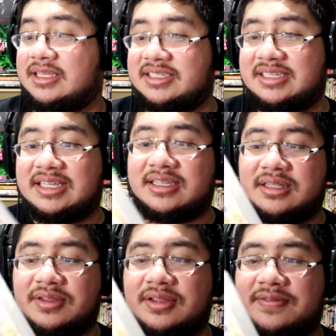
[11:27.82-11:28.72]
this is
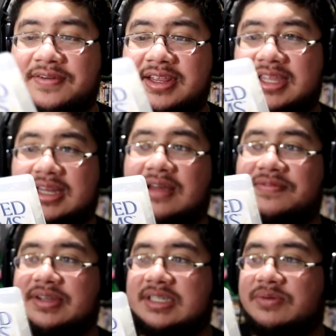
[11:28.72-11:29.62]
the, funny thing
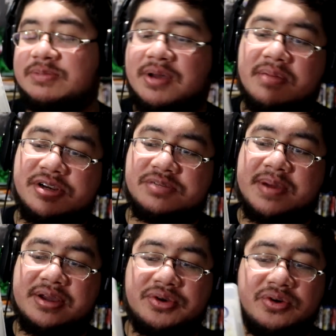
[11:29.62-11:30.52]
enough is, it was published
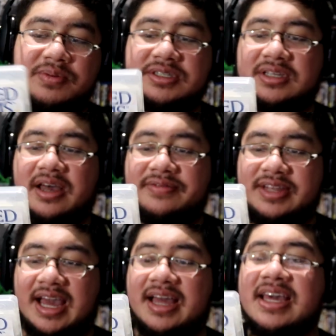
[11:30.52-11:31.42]
by Ubisoft.
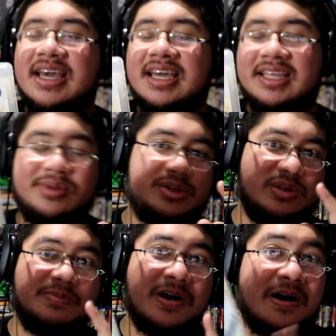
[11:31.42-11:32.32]
Yeah, this
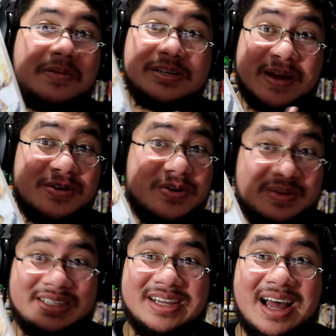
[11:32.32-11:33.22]
was published by
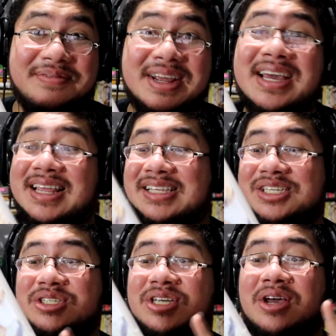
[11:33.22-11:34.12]
Ubisoft. This
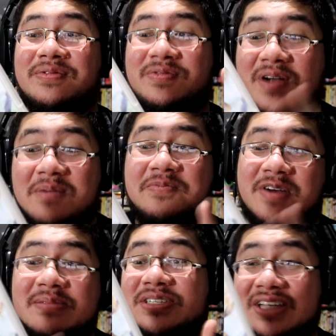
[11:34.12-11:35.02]
is from
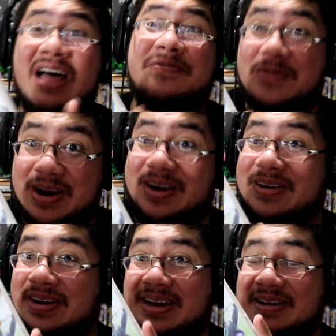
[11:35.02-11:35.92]
From Software.
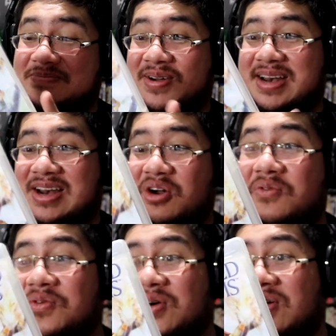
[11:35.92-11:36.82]
But
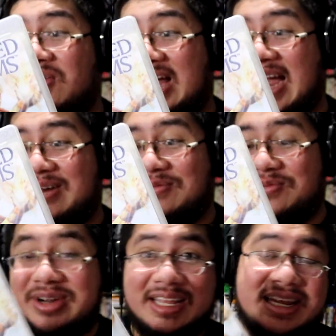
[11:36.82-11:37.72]
overall, I
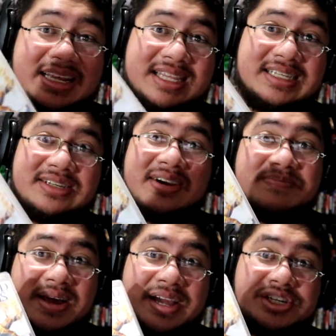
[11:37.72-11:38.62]
really like this uh,
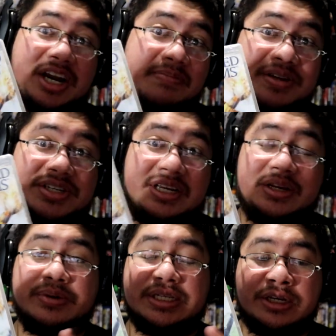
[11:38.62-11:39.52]
JRPG.
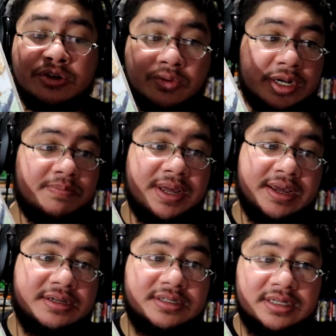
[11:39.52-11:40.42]
It was a
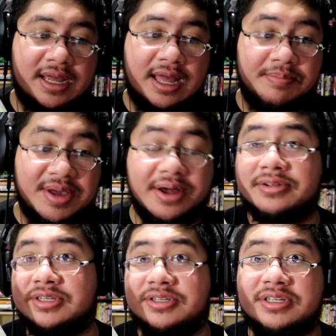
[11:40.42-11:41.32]
grid-based uh, battle
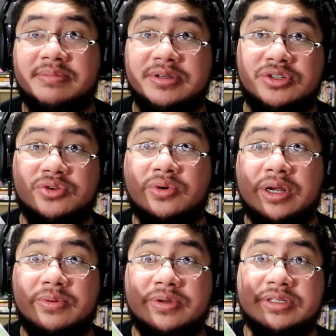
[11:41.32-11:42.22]
system. The
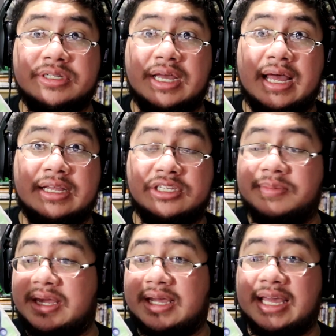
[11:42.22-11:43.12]
story was, uh, to
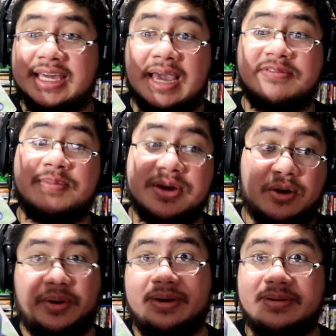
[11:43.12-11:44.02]
me, it kept me
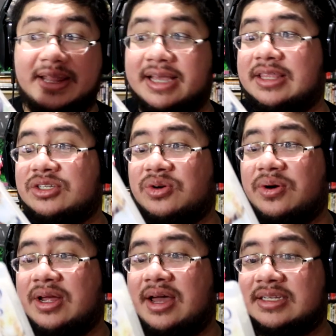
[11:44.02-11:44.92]
going. Like the
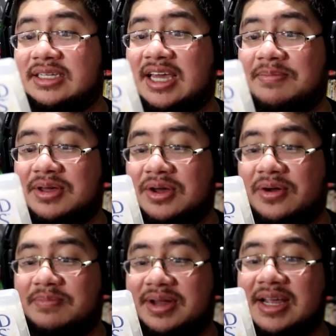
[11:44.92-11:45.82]
story honestly kept me
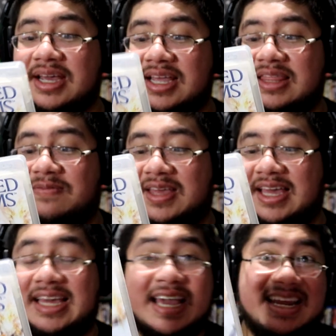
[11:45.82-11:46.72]
going. But
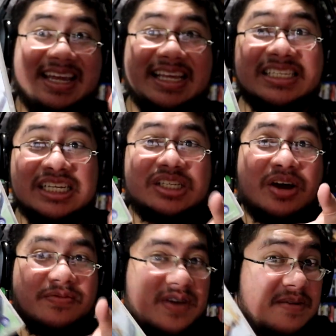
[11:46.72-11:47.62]
the, again, this is
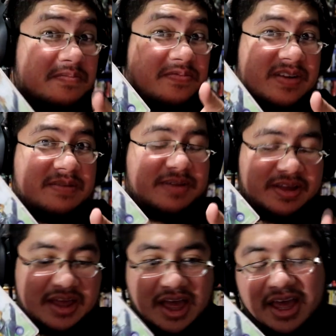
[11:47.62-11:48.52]
from from.
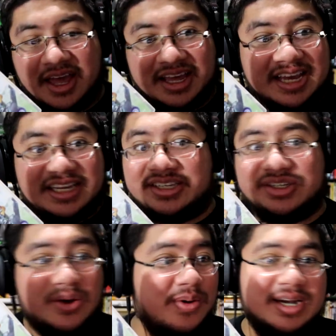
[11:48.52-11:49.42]
It is
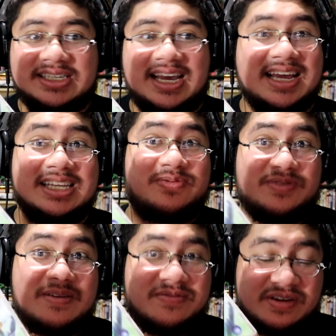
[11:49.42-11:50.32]
so weird saying it's
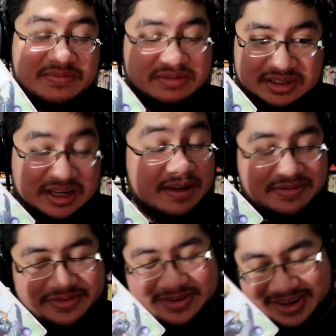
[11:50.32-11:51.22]
from from
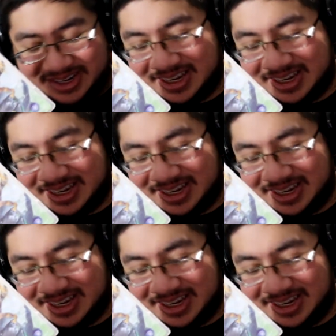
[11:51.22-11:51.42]
soft